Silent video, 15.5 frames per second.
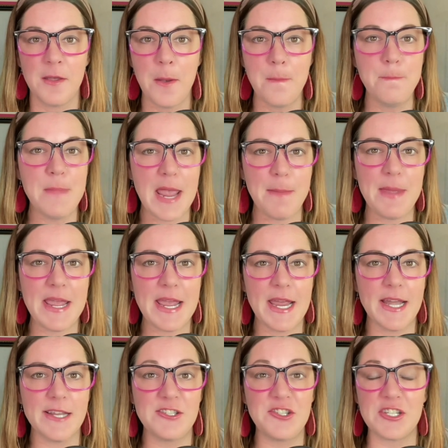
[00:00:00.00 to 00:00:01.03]
Maybe
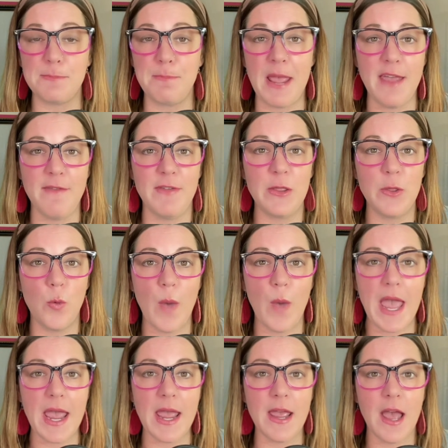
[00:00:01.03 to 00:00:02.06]
it is just paving the
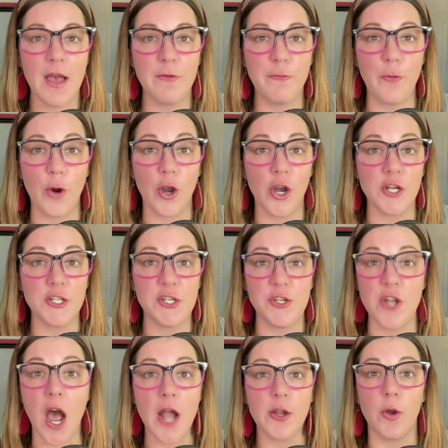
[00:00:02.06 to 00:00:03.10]
way for her to
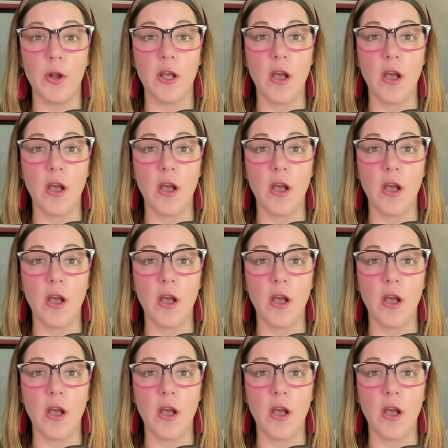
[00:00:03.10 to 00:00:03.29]
not go to